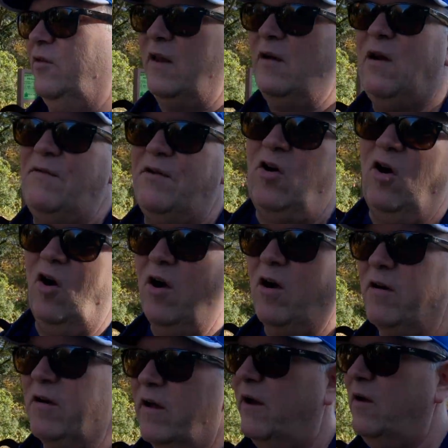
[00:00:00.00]
I don't have a car.
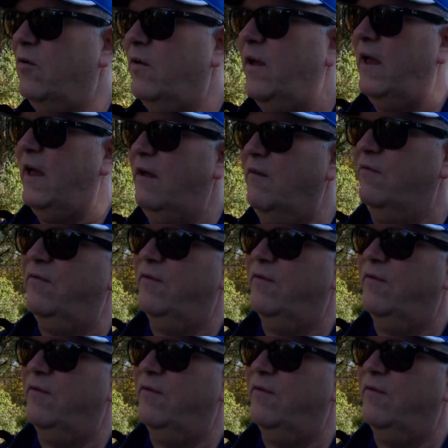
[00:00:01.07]
I don't have